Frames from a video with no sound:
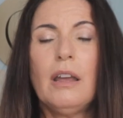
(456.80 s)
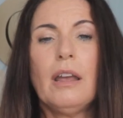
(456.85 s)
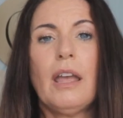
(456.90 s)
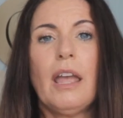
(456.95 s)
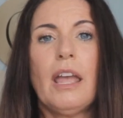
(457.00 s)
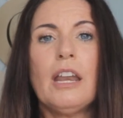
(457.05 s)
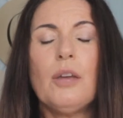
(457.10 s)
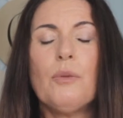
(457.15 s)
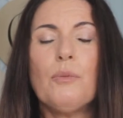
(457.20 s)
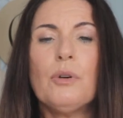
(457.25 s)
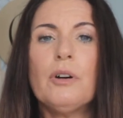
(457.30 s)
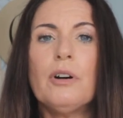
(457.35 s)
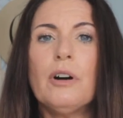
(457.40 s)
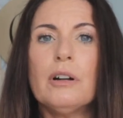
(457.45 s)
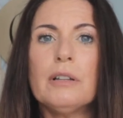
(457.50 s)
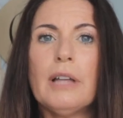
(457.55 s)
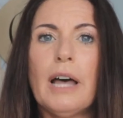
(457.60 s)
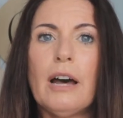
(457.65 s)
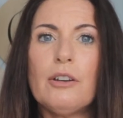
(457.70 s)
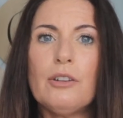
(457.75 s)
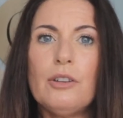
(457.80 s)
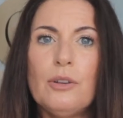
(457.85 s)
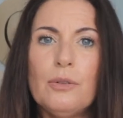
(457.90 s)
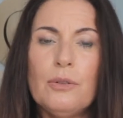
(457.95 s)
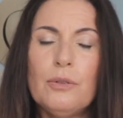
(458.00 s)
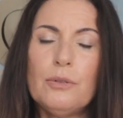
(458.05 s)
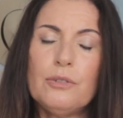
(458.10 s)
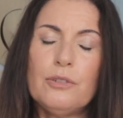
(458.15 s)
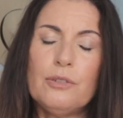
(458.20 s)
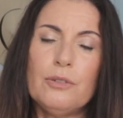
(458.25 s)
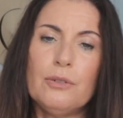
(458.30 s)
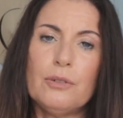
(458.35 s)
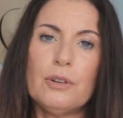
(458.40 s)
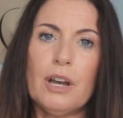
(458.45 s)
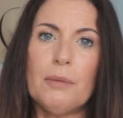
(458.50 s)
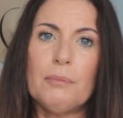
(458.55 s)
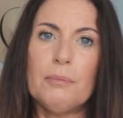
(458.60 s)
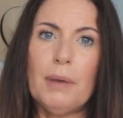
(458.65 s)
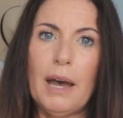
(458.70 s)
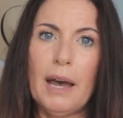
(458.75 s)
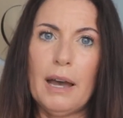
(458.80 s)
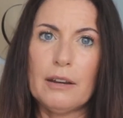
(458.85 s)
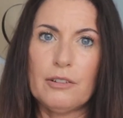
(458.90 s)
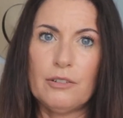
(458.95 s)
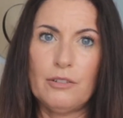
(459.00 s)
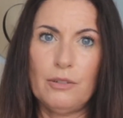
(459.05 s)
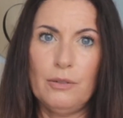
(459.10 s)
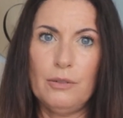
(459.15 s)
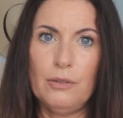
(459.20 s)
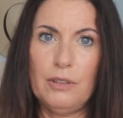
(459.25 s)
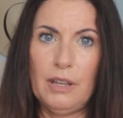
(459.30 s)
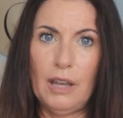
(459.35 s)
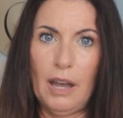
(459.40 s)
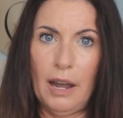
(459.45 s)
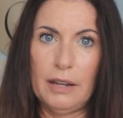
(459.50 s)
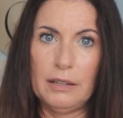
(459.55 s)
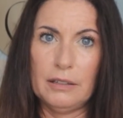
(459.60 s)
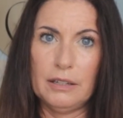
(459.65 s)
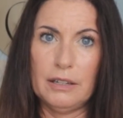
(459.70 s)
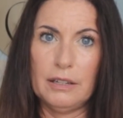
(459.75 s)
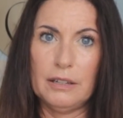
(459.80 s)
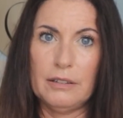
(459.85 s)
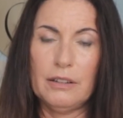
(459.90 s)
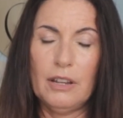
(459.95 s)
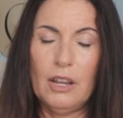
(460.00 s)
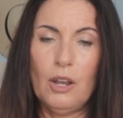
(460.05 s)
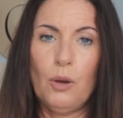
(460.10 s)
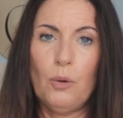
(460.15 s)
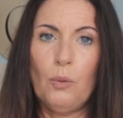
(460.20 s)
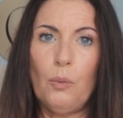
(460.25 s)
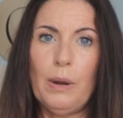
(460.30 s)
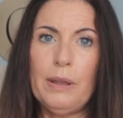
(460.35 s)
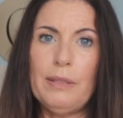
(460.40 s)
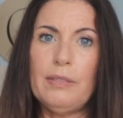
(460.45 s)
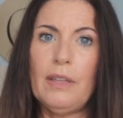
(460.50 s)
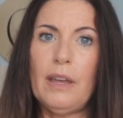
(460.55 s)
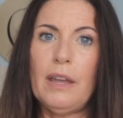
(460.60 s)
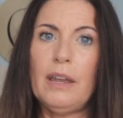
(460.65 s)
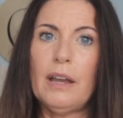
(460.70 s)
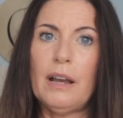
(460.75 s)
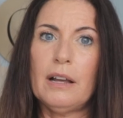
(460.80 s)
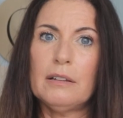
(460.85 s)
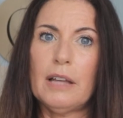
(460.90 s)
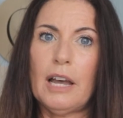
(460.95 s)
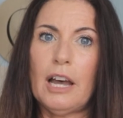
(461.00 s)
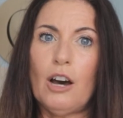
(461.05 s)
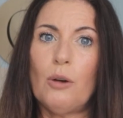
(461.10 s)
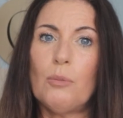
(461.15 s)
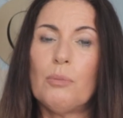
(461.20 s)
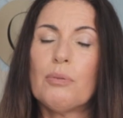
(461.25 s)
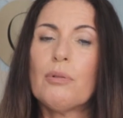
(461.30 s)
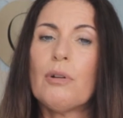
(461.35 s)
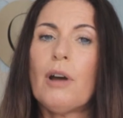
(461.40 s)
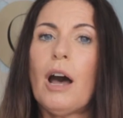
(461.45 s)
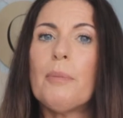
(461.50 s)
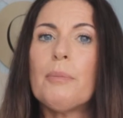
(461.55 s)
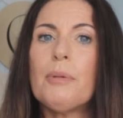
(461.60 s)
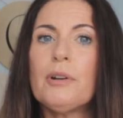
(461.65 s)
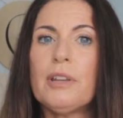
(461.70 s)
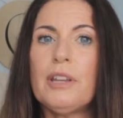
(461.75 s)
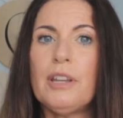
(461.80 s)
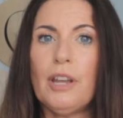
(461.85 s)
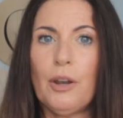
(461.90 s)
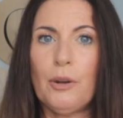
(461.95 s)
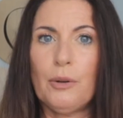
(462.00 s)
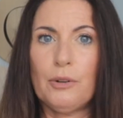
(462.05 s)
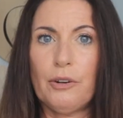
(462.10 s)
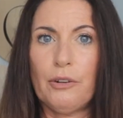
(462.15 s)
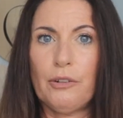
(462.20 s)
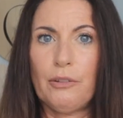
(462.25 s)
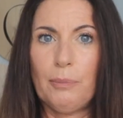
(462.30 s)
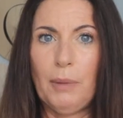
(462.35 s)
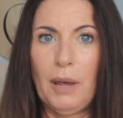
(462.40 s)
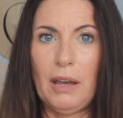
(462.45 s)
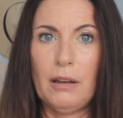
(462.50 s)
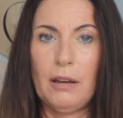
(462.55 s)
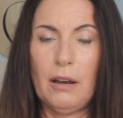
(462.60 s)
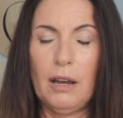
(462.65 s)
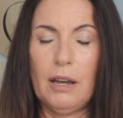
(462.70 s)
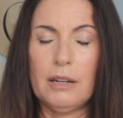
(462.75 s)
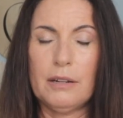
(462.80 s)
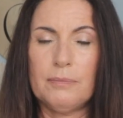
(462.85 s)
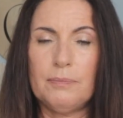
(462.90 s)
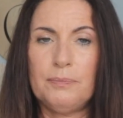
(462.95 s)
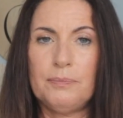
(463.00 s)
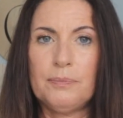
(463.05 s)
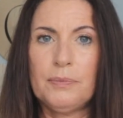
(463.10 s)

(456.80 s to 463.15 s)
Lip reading: and it will allow you to come back to the island when they allow property owners back on.